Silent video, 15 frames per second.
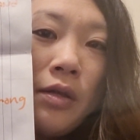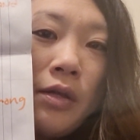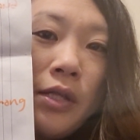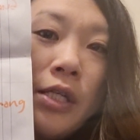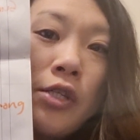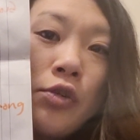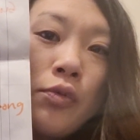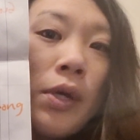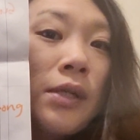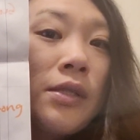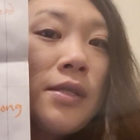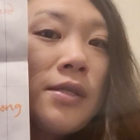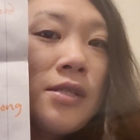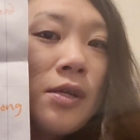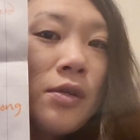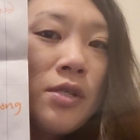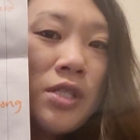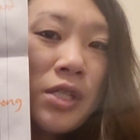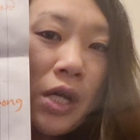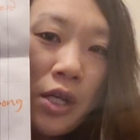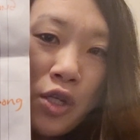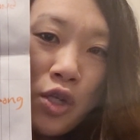The direct
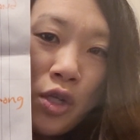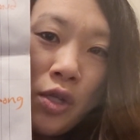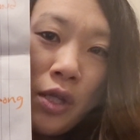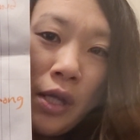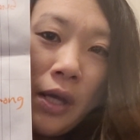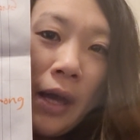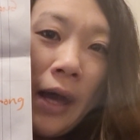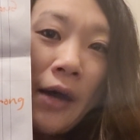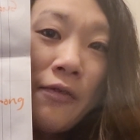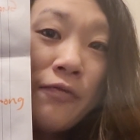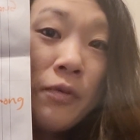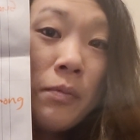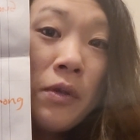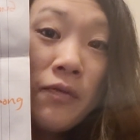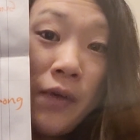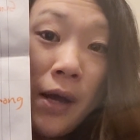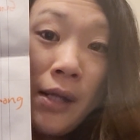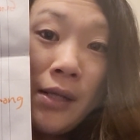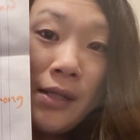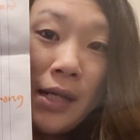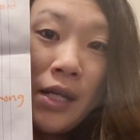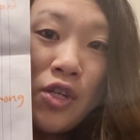association they have from the
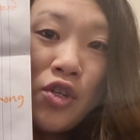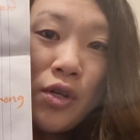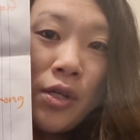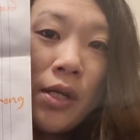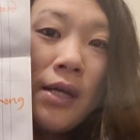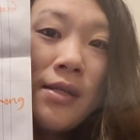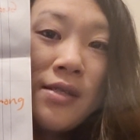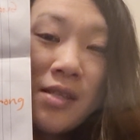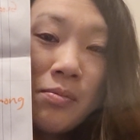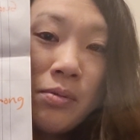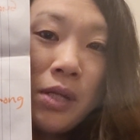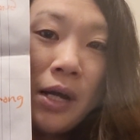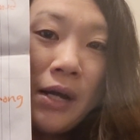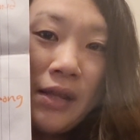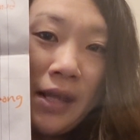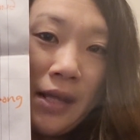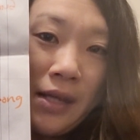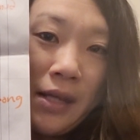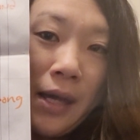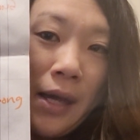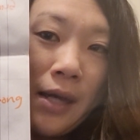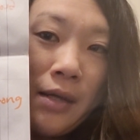validation and supply they
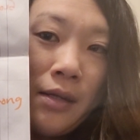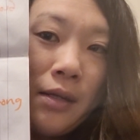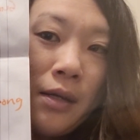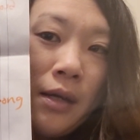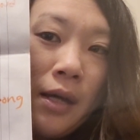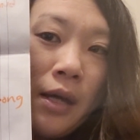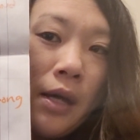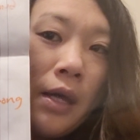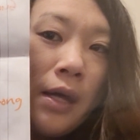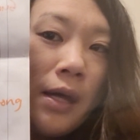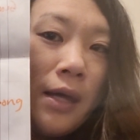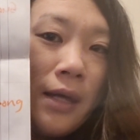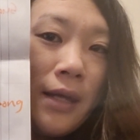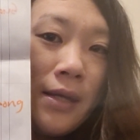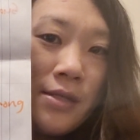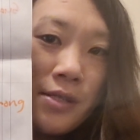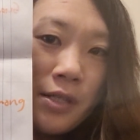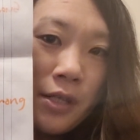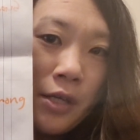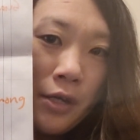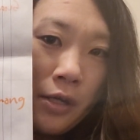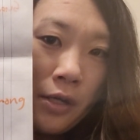get is
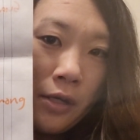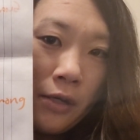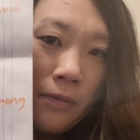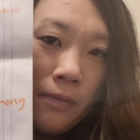good.